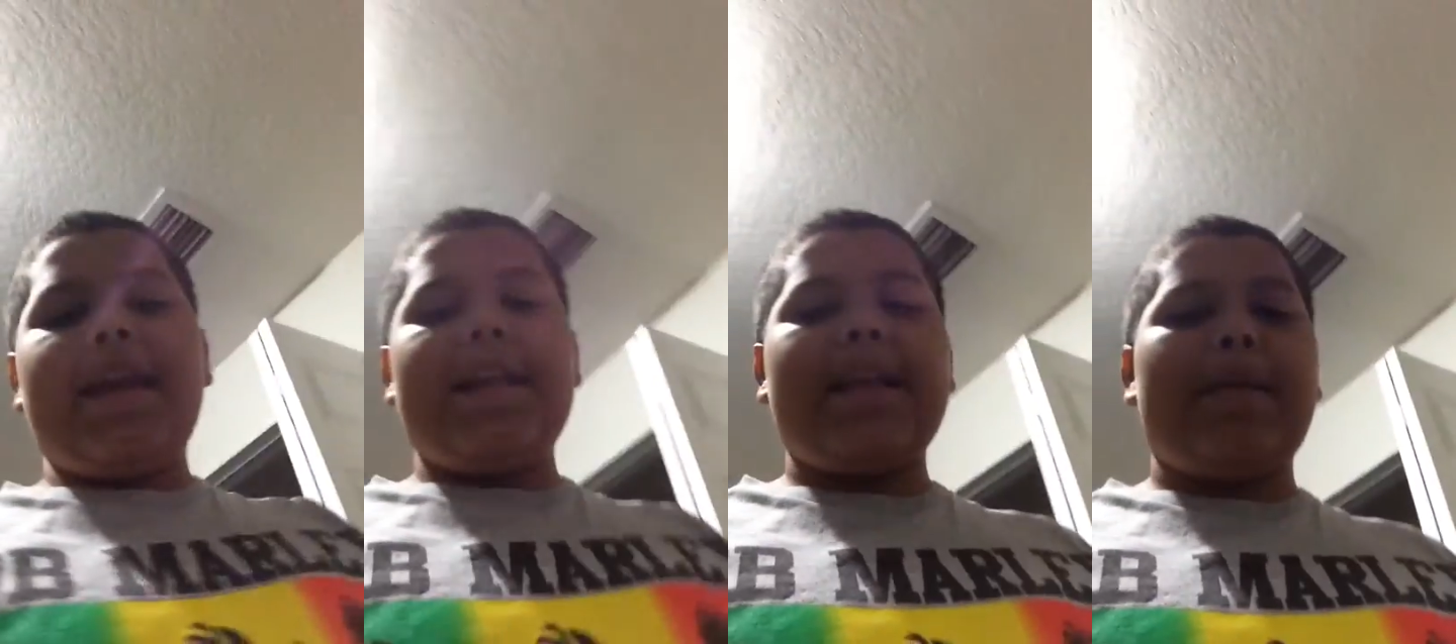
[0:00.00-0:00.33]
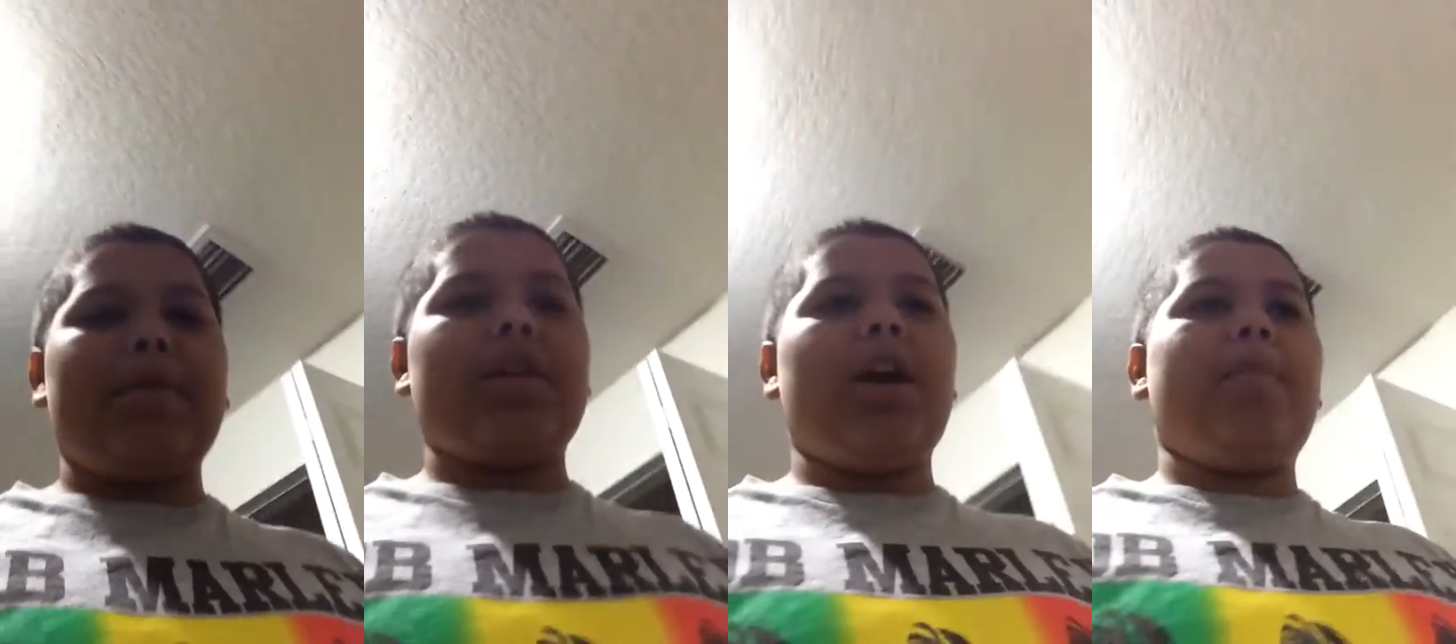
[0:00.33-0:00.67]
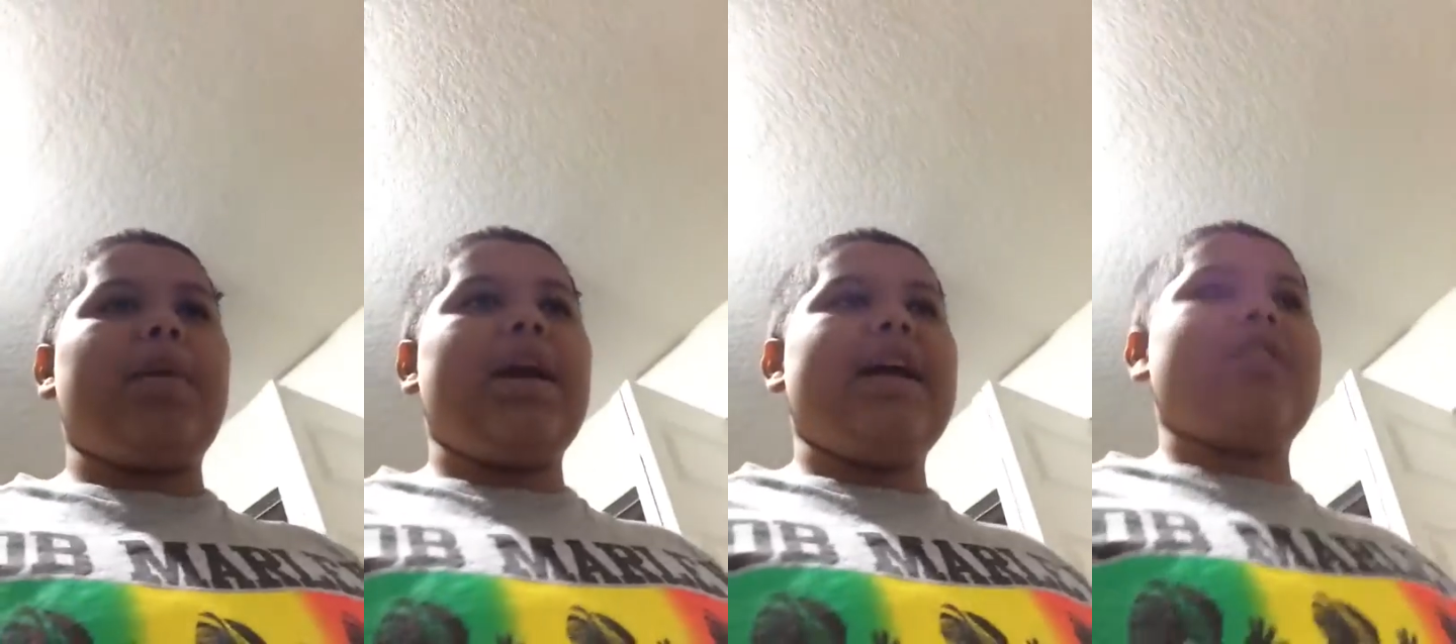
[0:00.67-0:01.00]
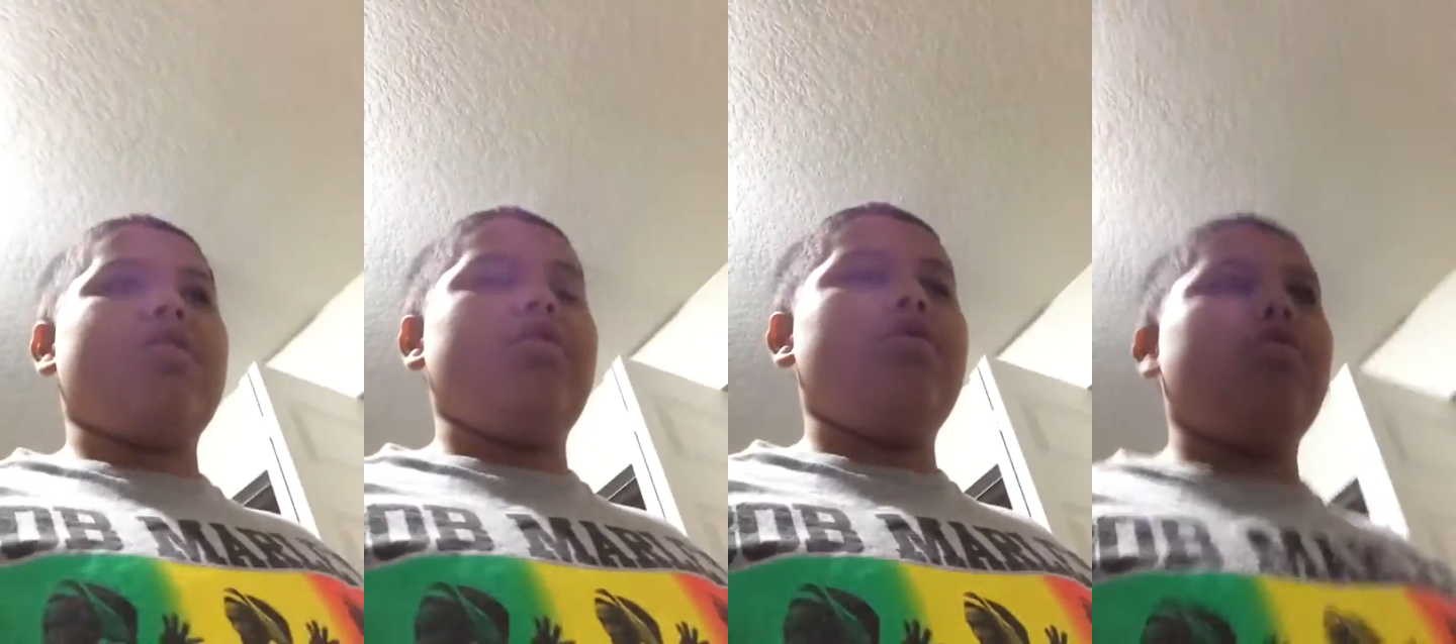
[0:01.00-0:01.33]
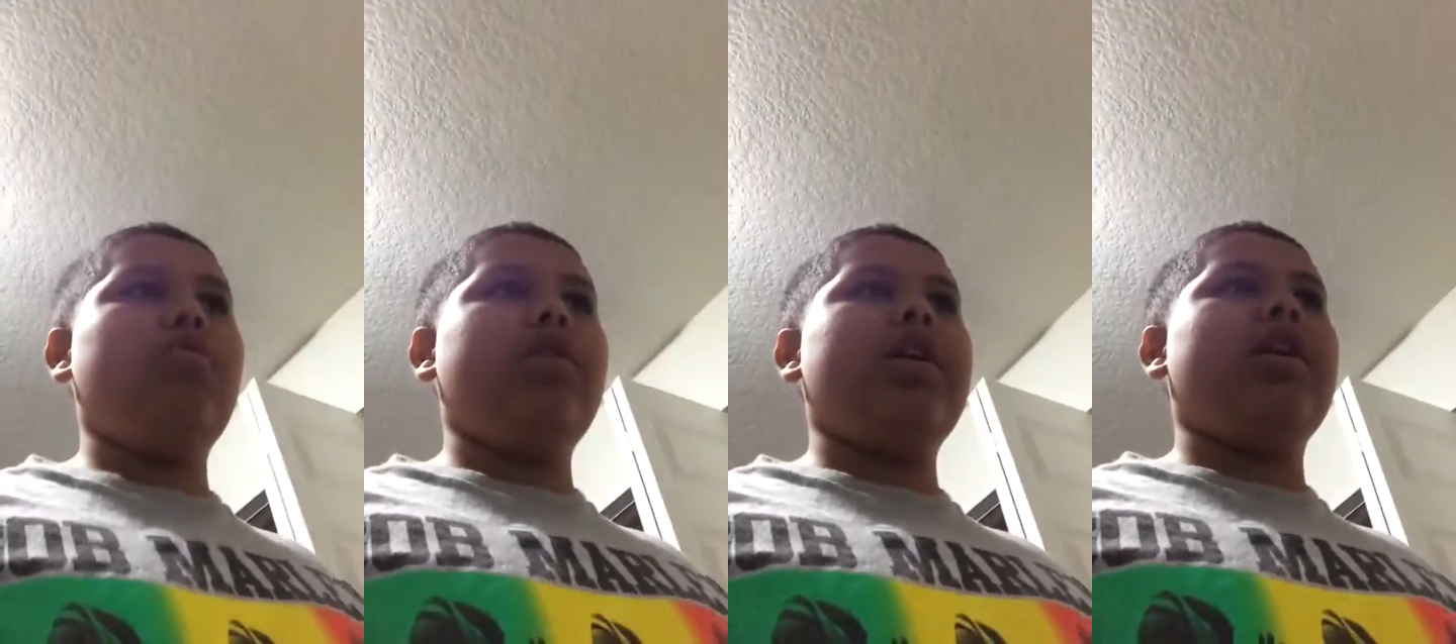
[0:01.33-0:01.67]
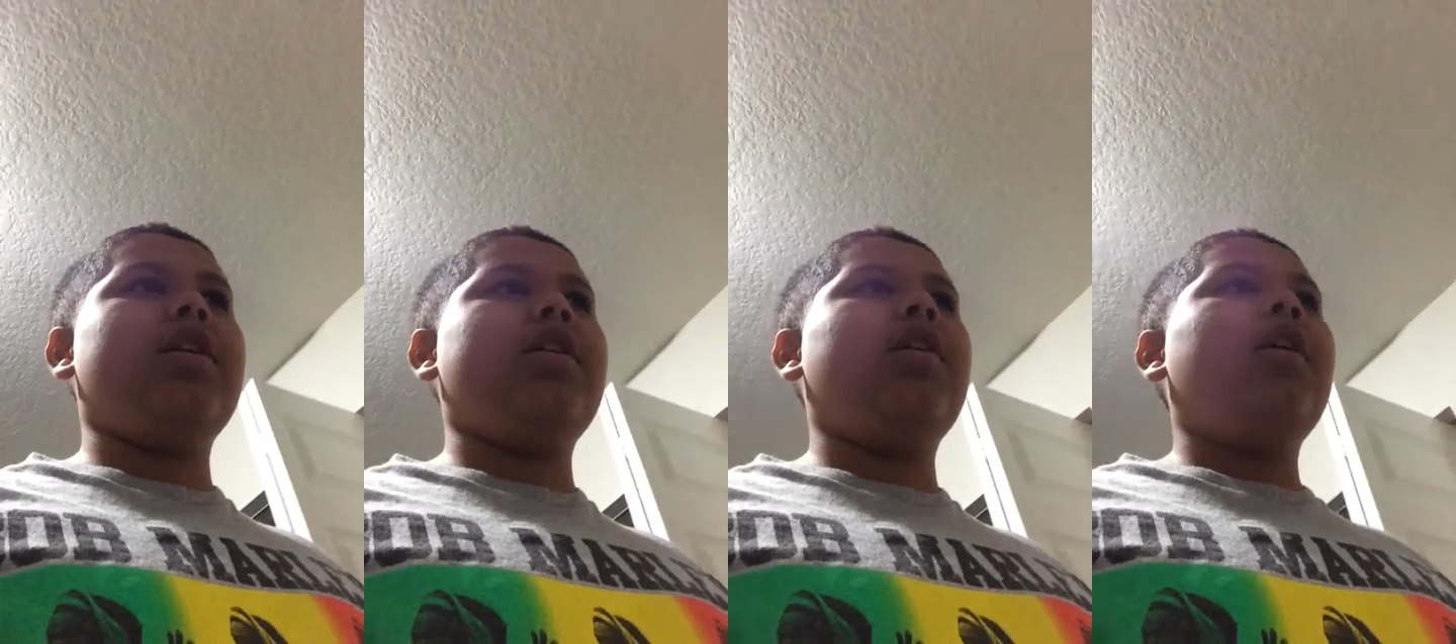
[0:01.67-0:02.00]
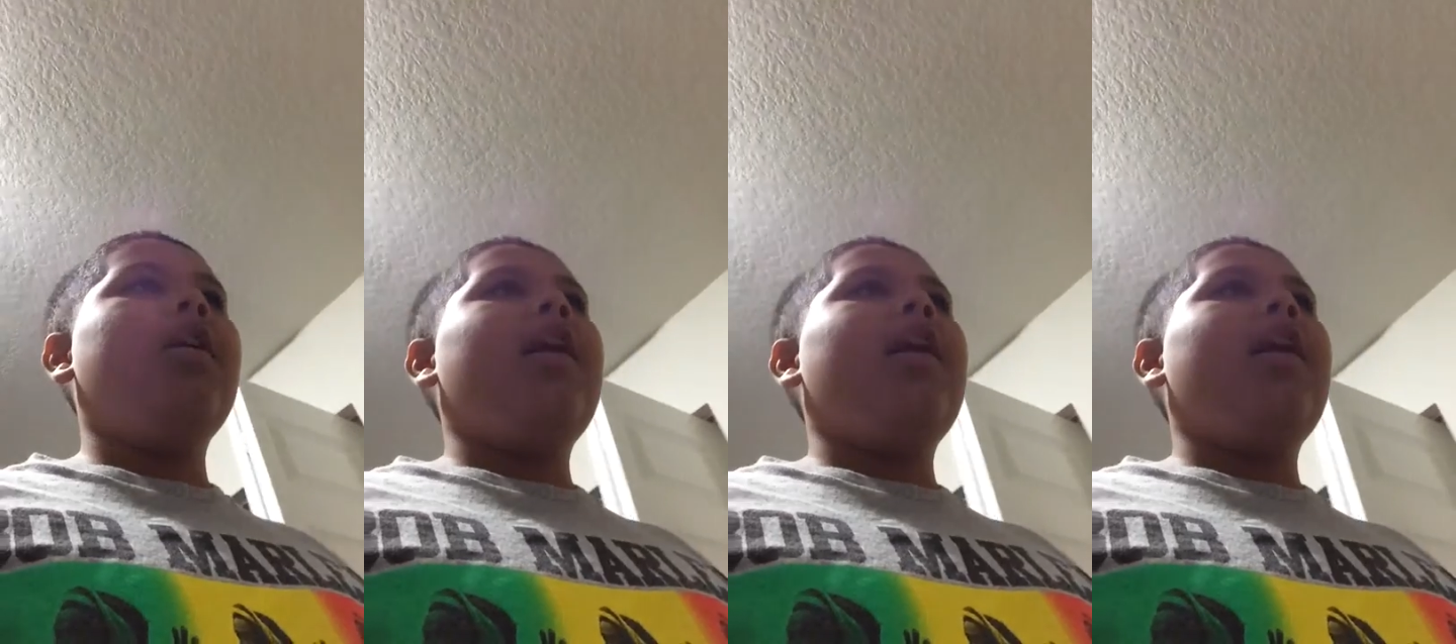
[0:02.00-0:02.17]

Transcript: any type of topic I should do it on.